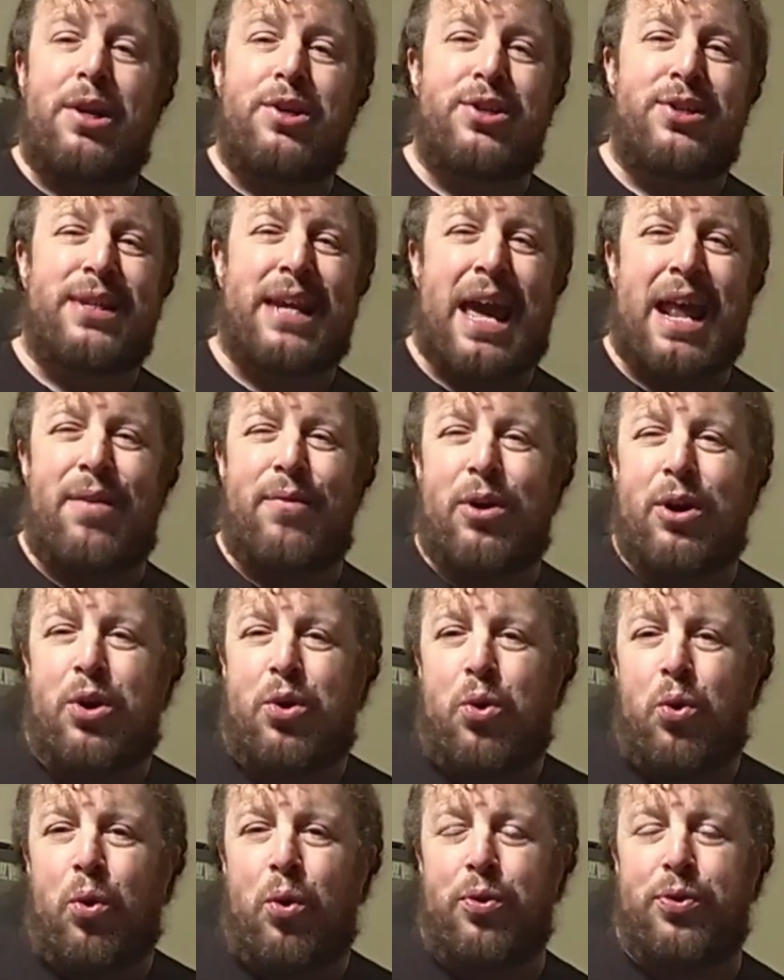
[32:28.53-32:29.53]
It's just kind of a
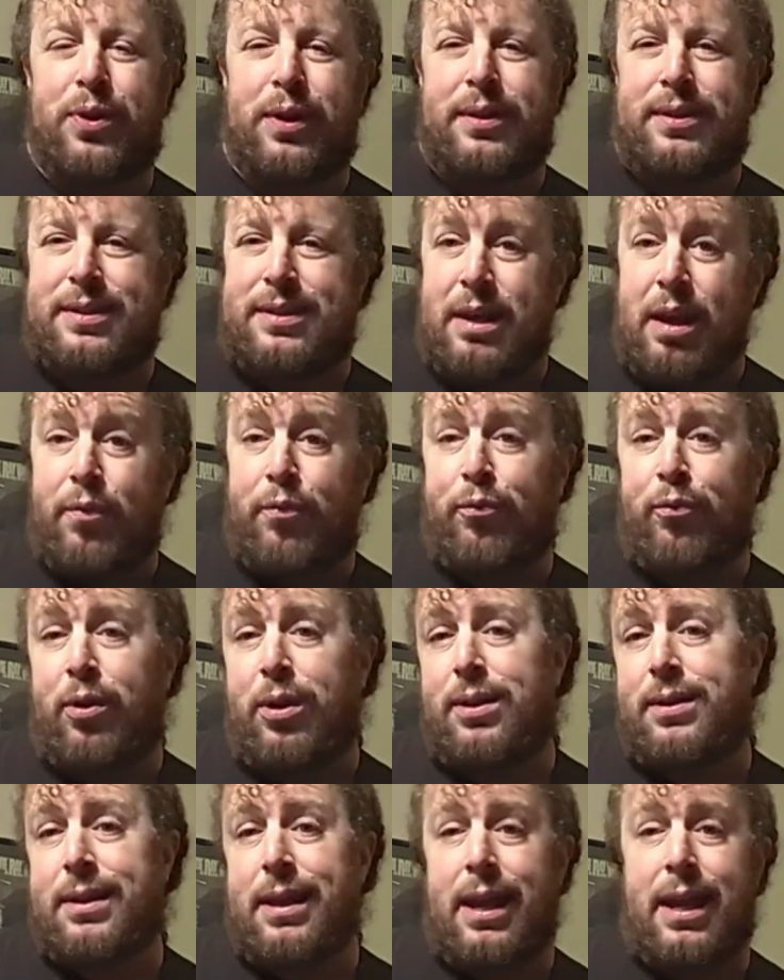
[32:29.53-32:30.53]
cool,
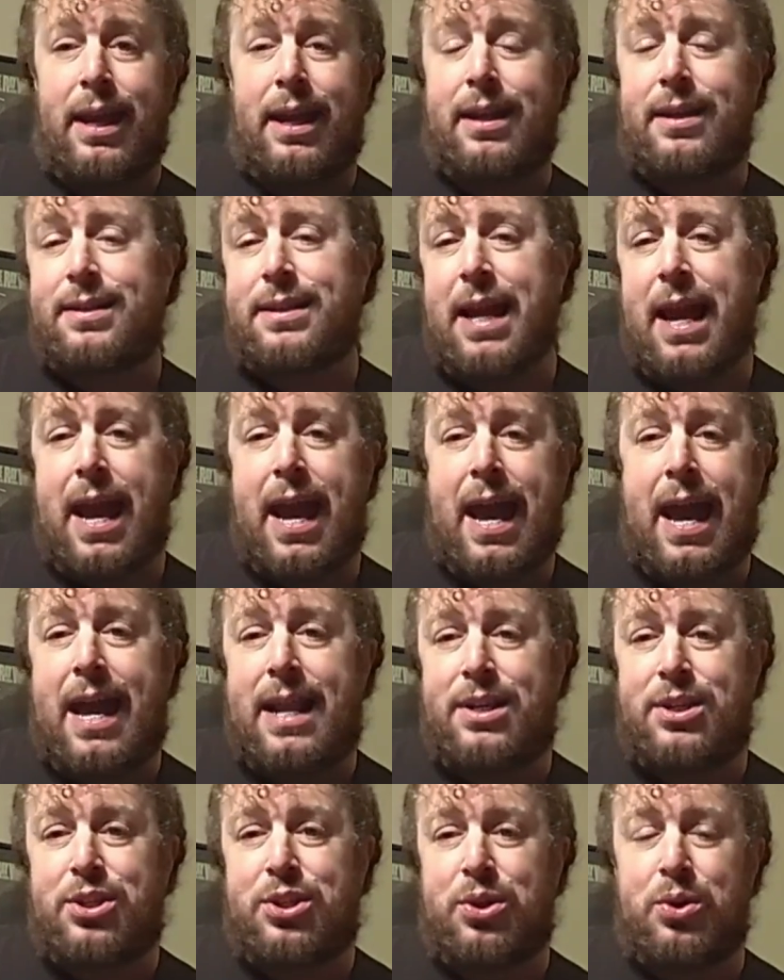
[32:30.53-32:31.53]
different thing to
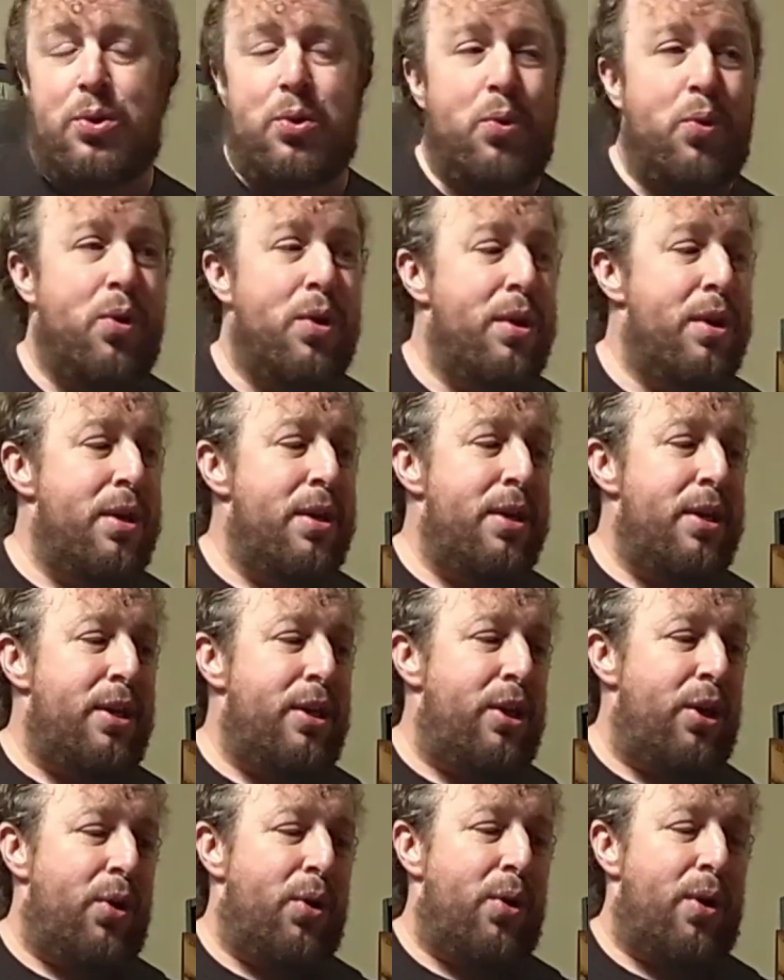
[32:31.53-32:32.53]
add to
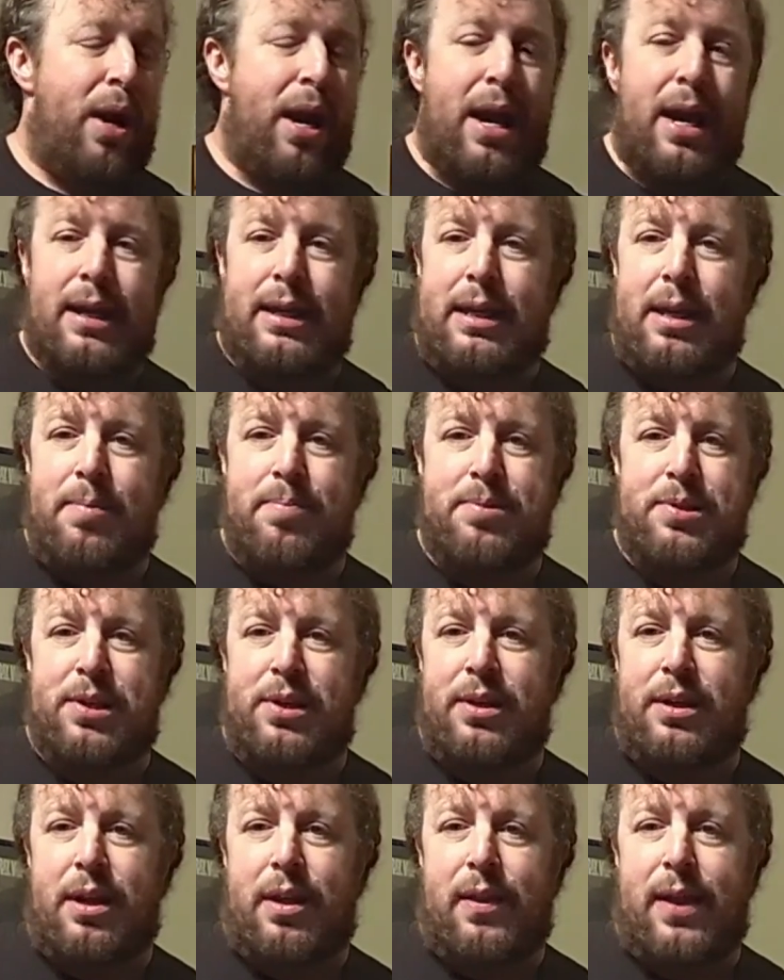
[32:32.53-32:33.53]
your
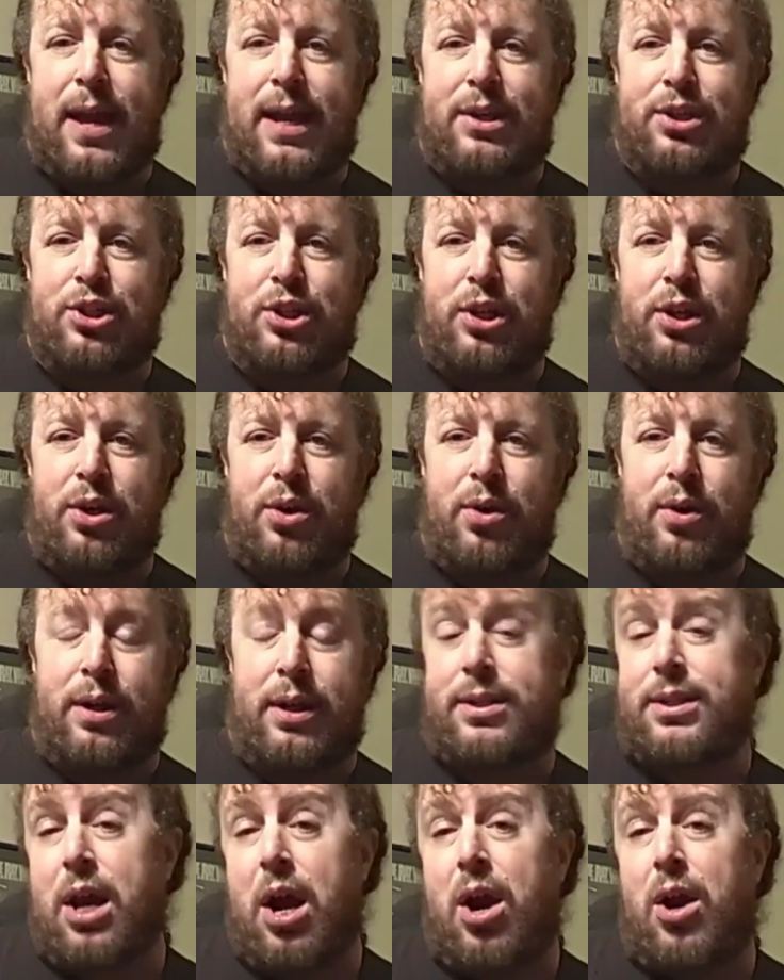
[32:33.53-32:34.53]
Gibson collection or
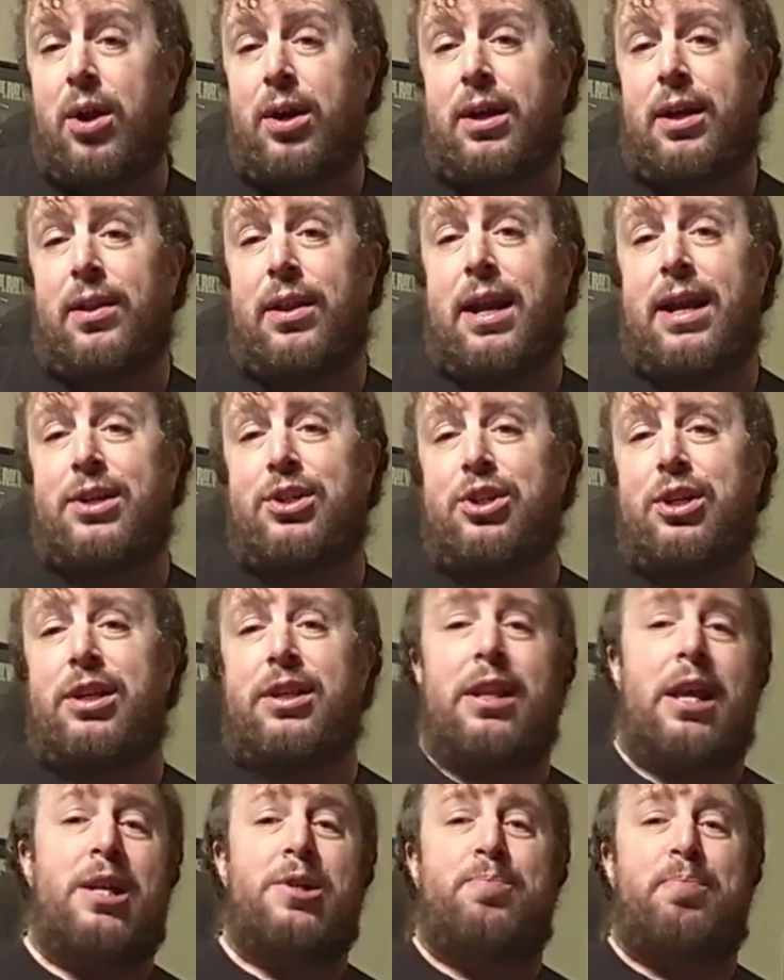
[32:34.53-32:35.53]
guitar
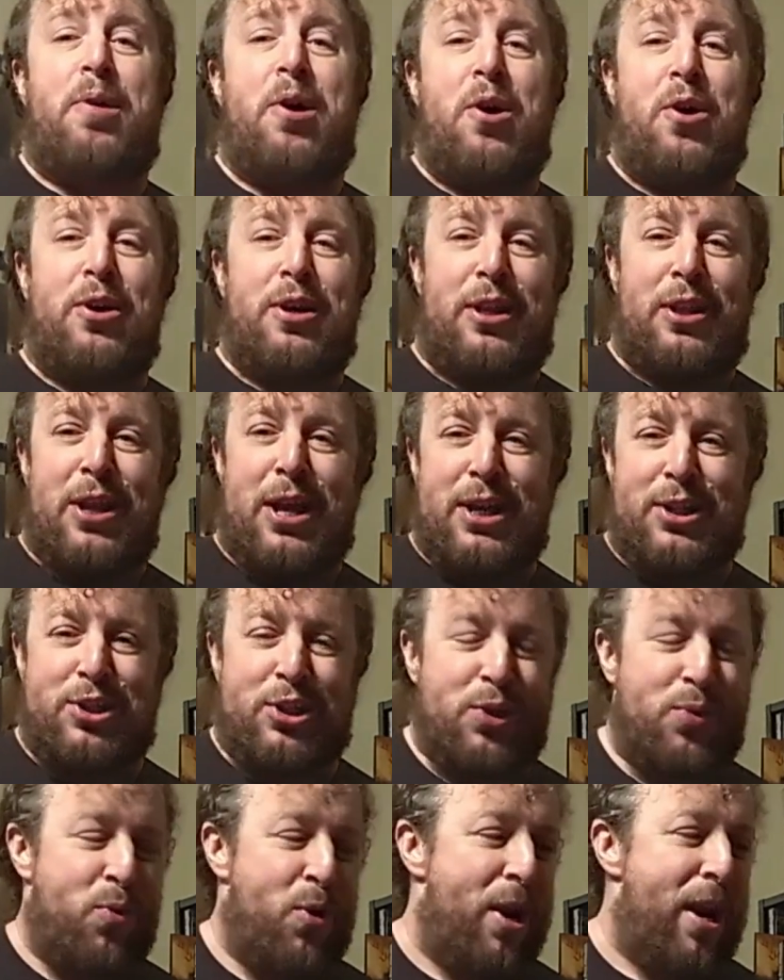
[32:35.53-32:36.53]
collection, Les Paul
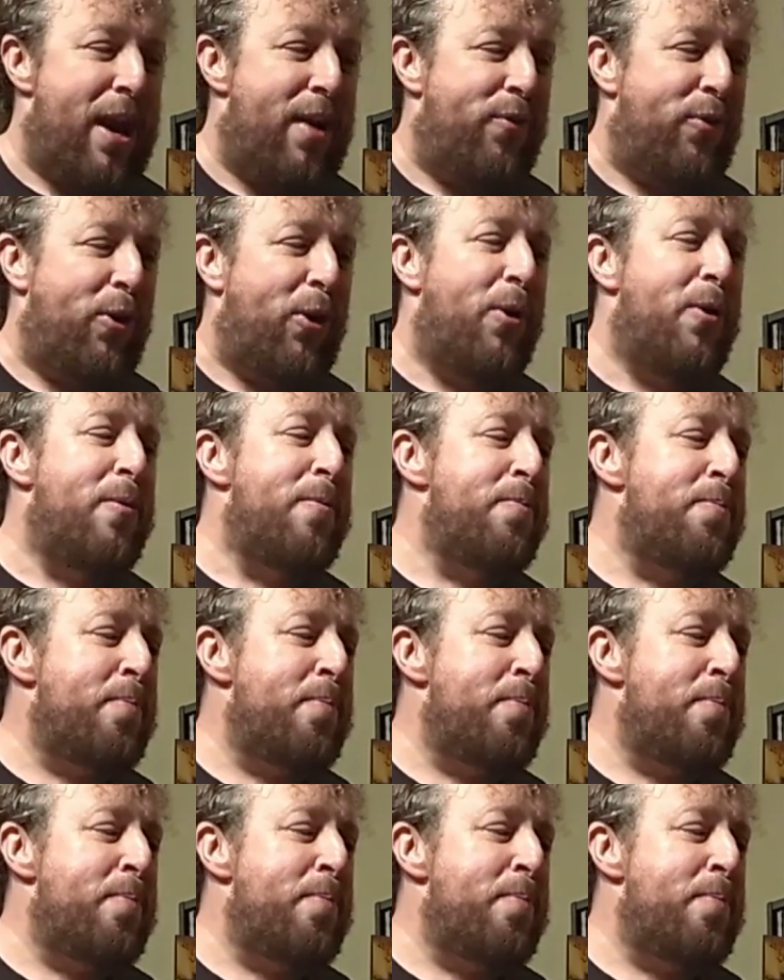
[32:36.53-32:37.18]
collection, whatever.